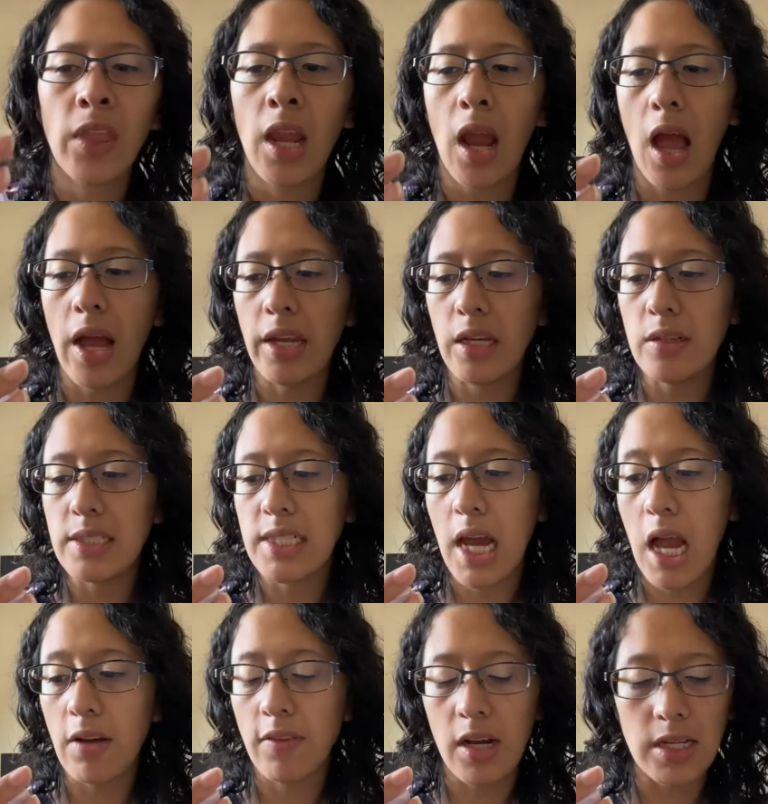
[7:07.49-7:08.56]
I used to
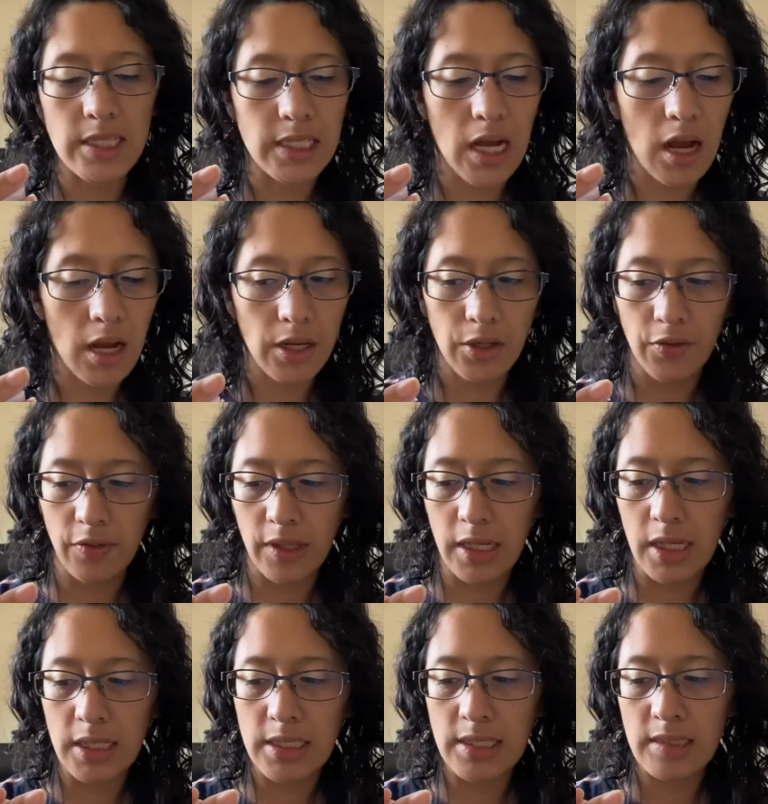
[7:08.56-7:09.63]
have a ton of
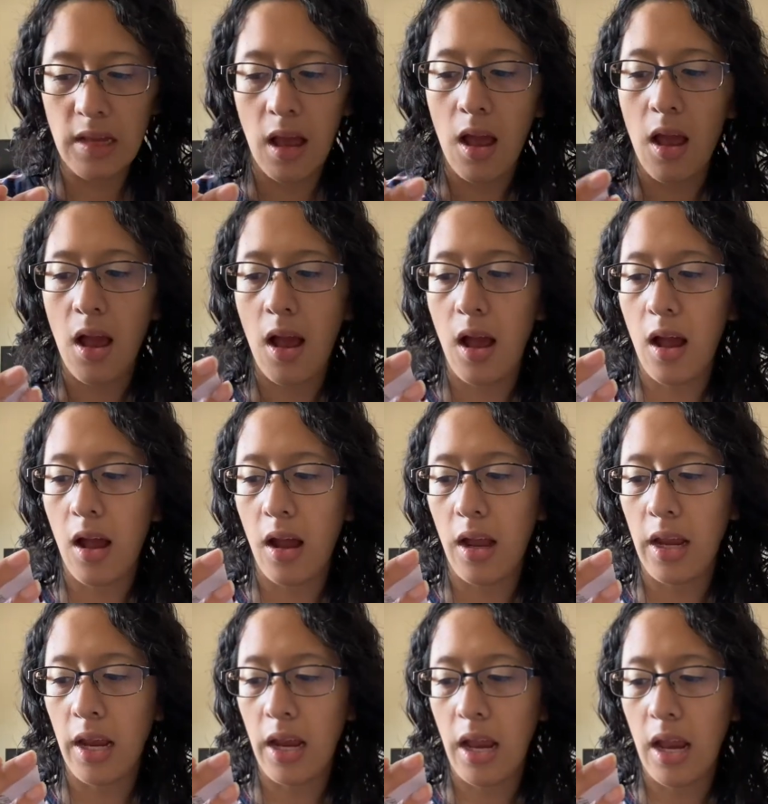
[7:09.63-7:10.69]
these.
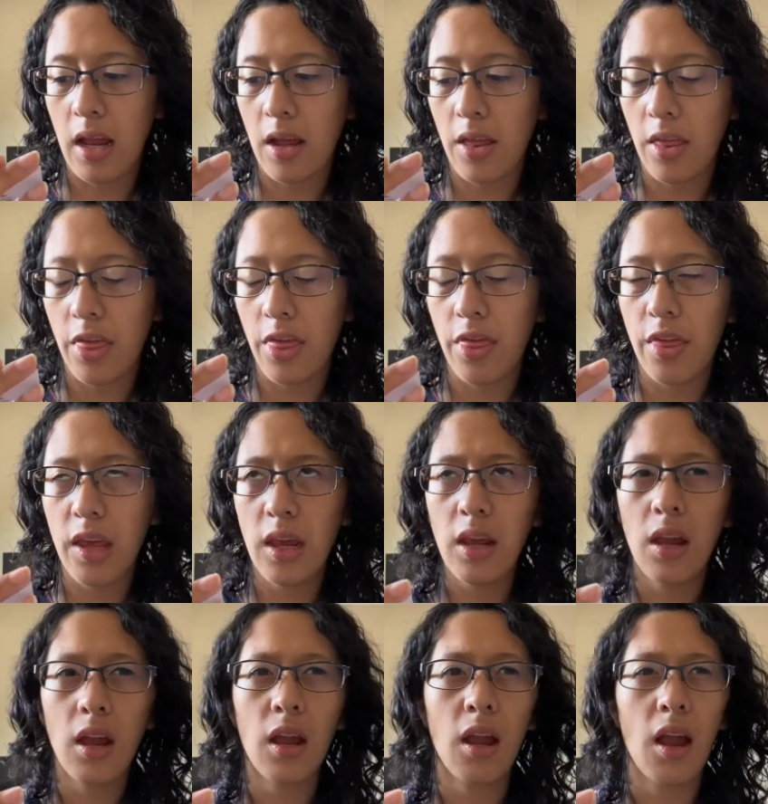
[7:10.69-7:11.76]
I
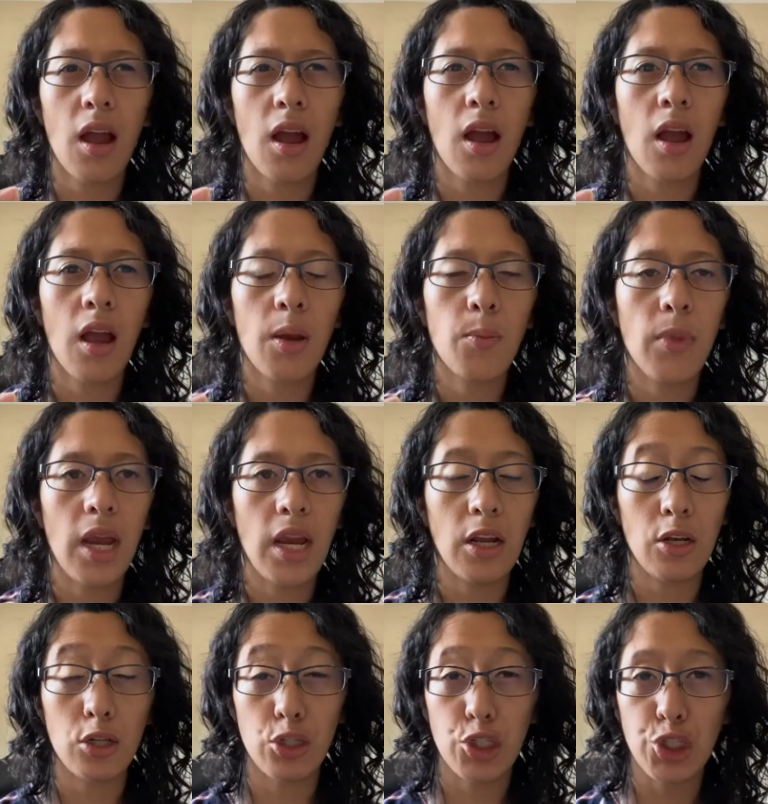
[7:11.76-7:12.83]
think I made
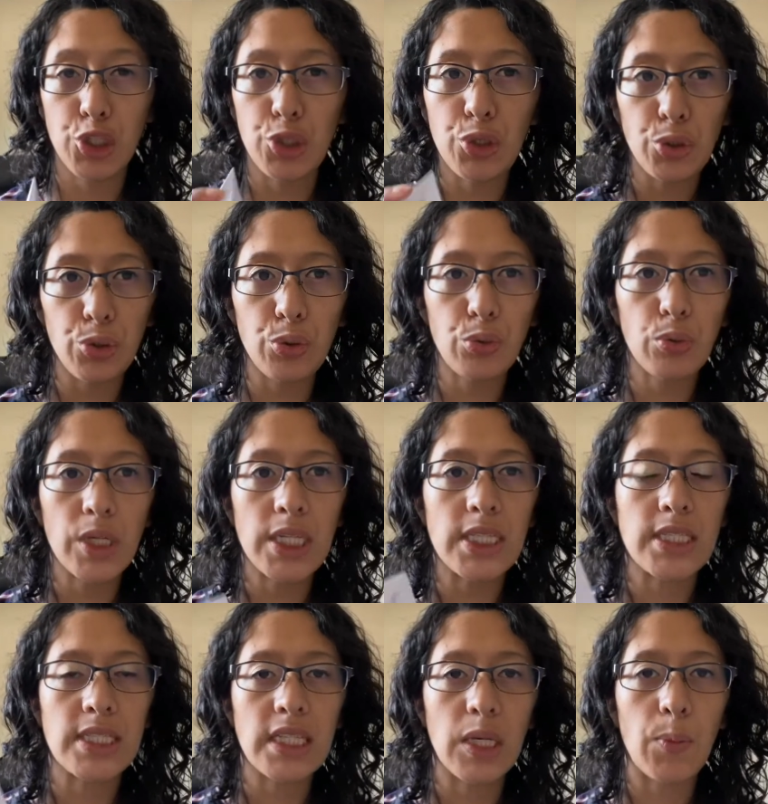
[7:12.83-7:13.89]
two
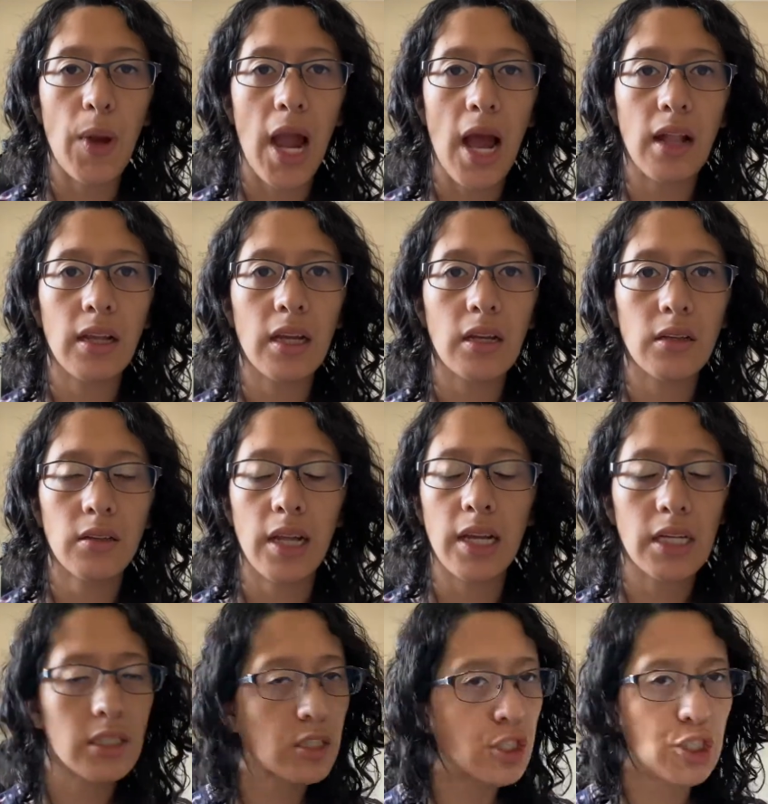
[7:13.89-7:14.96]
Z
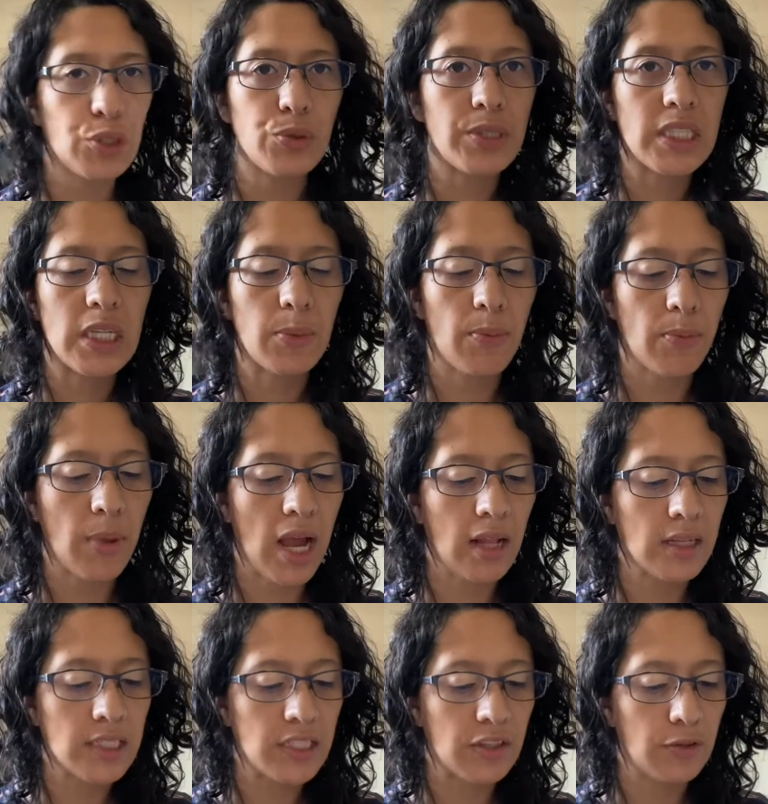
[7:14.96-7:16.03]

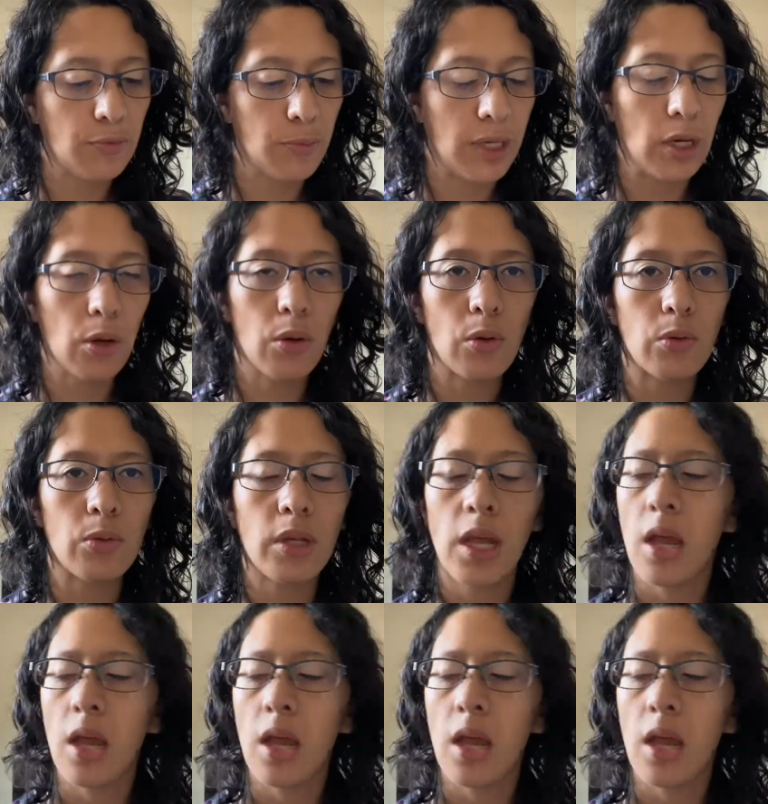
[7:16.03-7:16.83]
palettes of my own,